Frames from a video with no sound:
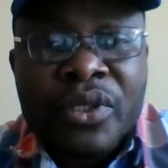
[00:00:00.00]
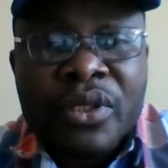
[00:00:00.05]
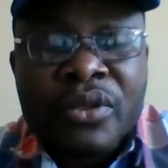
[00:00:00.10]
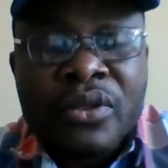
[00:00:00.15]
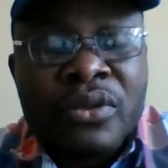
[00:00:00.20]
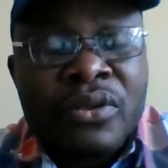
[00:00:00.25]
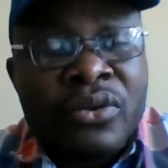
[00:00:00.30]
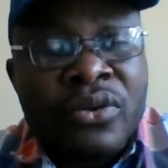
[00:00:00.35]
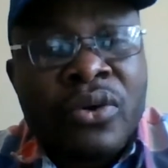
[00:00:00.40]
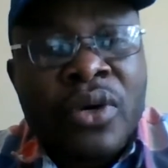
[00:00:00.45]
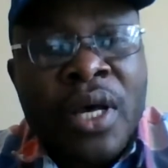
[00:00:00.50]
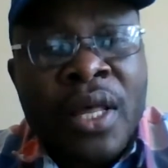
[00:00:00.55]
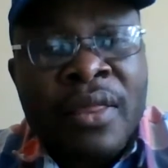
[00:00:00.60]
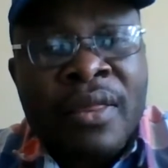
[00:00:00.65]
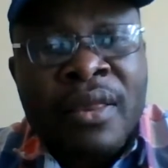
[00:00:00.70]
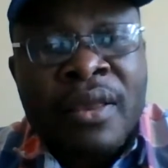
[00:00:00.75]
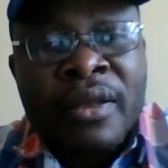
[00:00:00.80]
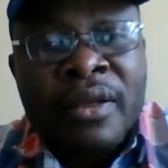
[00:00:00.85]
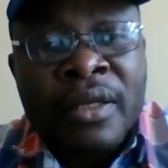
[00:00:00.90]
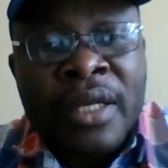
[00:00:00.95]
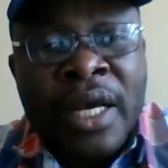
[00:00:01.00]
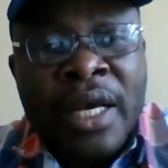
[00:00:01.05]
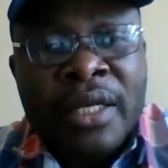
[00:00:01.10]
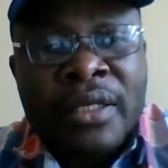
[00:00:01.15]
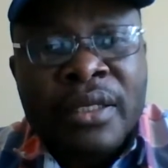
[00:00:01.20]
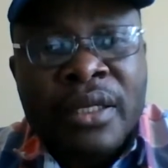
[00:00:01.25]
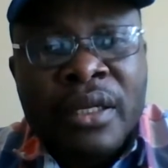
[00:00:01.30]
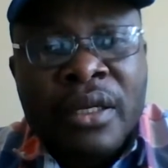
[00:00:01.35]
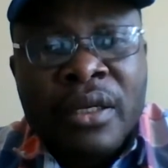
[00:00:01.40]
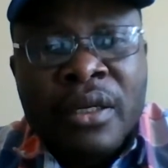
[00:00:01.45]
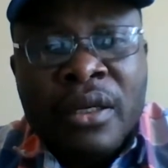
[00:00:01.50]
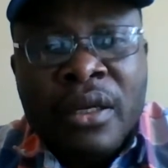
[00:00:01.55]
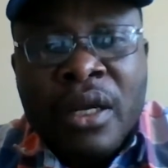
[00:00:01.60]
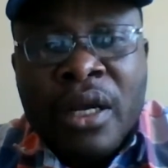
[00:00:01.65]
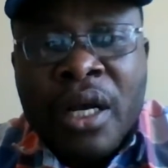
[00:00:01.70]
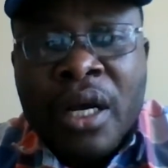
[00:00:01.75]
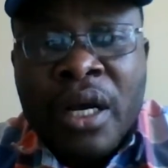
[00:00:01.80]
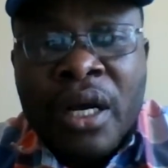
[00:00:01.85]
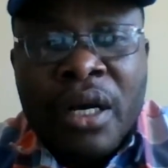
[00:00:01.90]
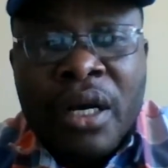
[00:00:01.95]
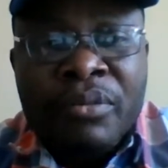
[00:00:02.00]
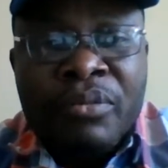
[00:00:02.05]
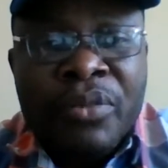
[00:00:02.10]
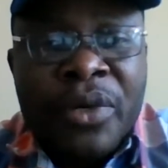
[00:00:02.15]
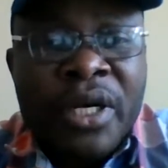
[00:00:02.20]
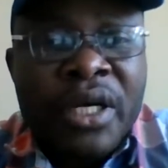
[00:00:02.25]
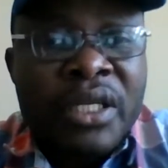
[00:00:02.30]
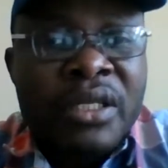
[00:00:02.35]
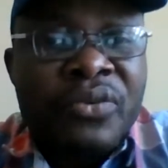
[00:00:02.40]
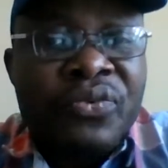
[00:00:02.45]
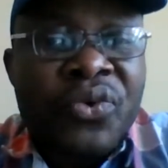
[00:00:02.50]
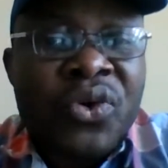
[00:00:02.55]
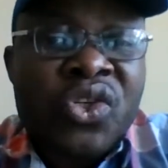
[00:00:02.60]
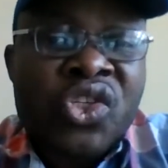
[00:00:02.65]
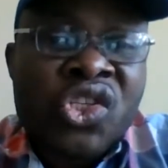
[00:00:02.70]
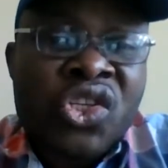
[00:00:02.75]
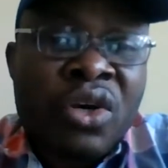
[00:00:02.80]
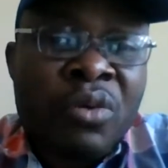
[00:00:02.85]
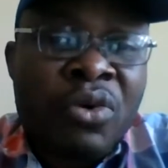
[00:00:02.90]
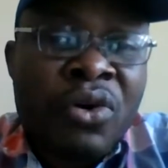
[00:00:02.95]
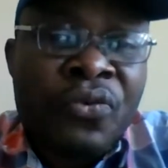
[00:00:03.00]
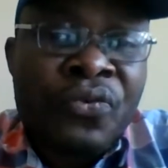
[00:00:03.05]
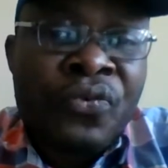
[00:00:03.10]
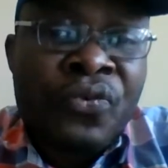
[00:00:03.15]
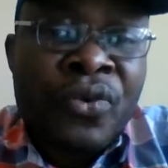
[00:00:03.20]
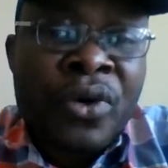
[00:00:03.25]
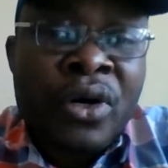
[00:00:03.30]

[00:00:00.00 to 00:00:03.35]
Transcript: So I think that. But for some of